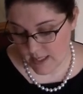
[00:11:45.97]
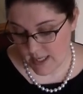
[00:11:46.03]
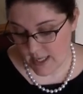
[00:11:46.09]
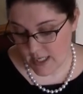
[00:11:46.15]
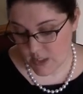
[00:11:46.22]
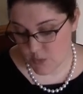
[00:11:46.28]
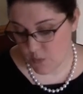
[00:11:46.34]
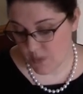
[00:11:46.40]

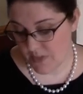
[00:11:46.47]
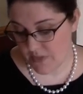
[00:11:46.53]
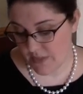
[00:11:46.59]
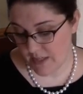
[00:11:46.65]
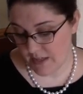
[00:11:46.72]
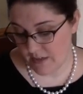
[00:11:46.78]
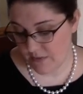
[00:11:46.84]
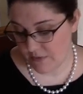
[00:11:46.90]
It is one
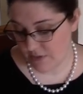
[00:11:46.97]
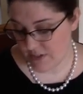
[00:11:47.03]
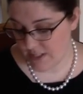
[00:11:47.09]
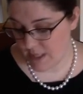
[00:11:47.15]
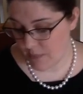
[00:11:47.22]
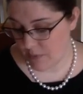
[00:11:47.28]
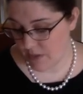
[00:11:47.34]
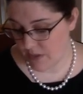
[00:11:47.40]
thing for
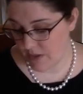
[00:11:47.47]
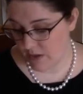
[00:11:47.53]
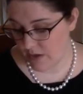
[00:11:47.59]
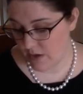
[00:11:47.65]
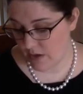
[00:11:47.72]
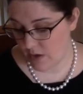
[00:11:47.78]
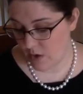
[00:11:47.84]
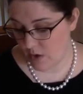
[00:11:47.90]
separate
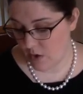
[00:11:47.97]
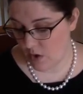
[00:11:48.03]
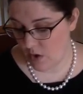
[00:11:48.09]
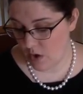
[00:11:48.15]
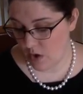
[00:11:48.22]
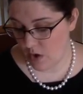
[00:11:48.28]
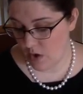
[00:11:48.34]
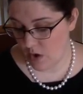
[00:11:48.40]

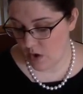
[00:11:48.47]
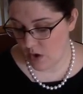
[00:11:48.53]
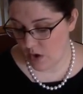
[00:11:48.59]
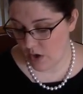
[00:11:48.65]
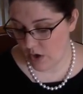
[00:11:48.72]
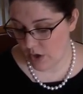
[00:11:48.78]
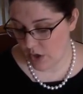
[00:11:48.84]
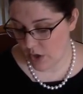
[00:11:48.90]

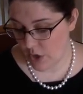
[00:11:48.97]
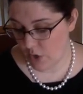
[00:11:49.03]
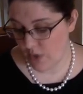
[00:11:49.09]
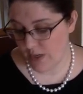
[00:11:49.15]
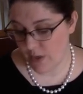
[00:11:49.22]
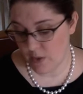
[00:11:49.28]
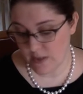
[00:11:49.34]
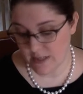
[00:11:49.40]

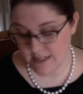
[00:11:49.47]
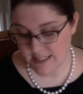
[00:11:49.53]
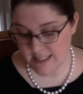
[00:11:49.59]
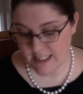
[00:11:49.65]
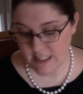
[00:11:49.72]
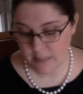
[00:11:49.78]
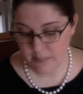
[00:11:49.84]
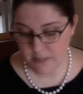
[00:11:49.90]
concurring or
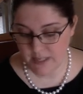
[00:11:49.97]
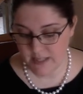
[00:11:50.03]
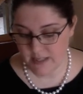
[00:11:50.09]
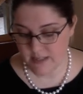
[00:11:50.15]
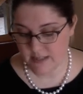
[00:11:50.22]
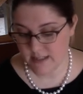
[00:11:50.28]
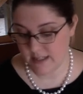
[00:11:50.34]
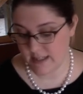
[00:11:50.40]
dissenting
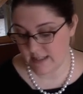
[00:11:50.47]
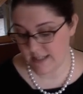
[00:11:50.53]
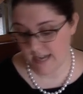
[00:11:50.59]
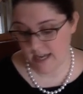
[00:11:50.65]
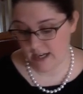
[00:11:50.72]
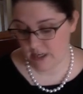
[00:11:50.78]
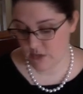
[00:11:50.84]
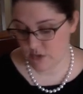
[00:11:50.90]
opinions to
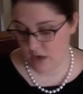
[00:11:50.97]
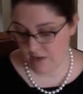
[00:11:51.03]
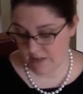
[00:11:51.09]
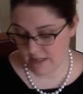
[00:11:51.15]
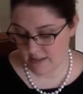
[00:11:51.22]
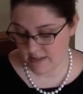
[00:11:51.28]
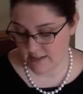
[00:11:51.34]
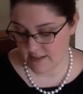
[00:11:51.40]
contain
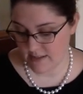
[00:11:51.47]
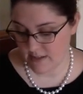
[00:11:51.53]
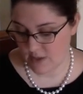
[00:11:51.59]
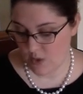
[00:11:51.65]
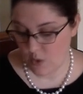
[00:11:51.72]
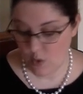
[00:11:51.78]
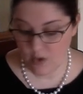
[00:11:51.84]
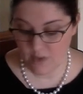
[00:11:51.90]
extravagances,
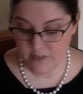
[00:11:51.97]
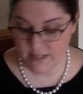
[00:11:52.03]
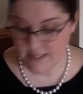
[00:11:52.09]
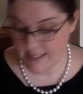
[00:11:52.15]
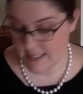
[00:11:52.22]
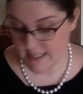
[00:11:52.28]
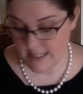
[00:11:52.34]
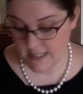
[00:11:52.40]
or even
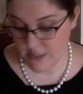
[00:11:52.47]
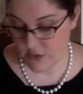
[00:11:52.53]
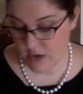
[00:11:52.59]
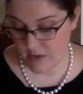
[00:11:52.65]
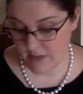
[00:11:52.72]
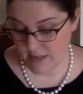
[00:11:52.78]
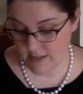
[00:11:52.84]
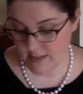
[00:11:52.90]
silly
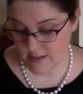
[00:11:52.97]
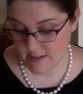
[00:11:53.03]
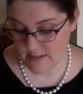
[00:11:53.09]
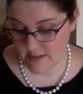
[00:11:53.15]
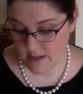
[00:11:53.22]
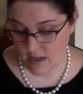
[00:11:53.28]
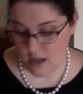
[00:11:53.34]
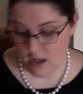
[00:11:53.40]

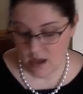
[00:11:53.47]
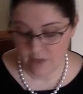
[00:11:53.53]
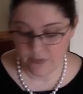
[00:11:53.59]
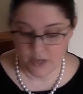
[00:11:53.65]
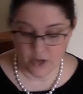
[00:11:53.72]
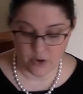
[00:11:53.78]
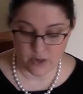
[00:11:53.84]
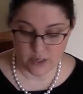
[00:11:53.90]
extravagances, of
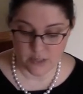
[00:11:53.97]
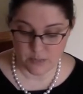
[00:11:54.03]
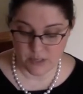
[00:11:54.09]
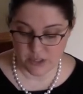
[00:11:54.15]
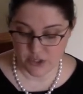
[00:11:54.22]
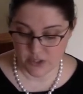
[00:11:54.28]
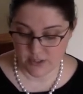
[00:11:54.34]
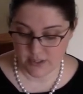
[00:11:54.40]
thought or
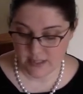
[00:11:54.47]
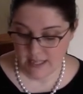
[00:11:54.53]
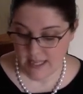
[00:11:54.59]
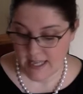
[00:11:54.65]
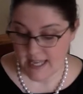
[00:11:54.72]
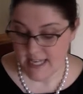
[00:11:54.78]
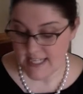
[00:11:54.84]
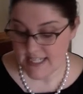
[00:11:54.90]
expression.
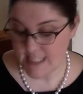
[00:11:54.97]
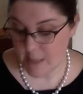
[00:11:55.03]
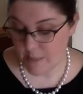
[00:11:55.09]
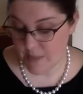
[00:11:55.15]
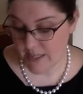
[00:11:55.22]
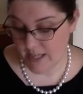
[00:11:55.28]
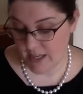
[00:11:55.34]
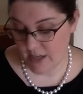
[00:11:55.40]
It is
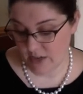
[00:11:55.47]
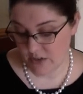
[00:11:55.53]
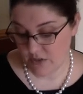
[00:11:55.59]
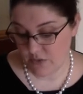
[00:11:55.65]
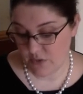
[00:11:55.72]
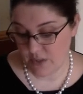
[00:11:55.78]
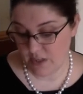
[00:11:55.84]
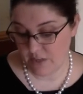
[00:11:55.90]
something else
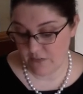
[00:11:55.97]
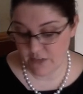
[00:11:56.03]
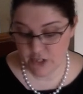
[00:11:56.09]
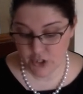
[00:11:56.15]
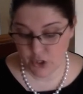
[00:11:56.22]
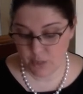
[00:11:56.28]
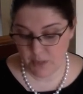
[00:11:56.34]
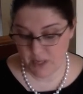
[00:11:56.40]
for the
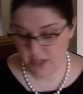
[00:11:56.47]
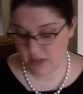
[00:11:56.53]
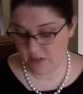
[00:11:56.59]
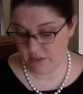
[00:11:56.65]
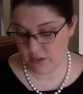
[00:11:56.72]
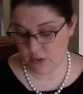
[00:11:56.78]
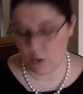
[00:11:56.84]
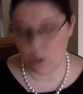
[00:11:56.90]
official opinion
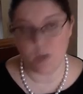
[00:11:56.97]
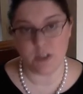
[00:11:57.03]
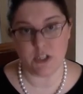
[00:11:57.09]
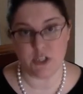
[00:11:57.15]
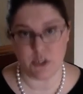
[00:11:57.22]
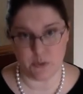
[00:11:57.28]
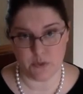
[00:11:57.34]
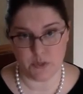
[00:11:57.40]
of the court to
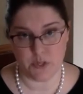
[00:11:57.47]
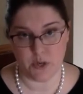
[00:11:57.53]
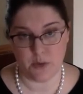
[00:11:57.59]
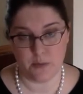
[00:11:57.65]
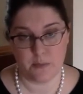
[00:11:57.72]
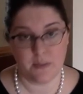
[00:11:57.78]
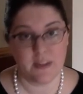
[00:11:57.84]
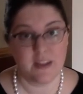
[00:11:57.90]
do so.
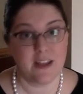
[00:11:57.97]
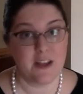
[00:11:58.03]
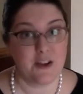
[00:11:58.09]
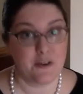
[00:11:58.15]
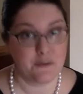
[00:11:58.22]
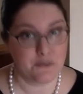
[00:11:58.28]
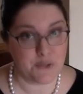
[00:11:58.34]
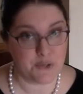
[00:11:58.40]

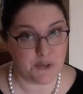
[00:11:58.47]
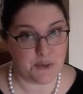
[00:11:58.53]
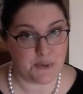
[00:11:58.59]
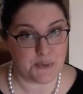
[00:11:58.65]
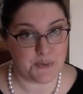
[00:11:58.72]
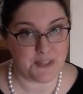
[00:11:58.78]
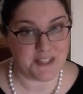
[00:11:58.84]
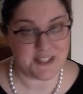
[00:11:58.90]
Footnote
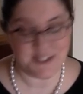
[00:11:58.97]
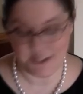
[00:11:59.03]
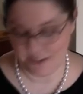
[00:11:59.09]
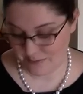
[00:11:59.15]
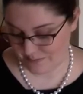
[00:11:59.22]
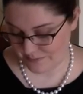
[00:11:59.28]
22.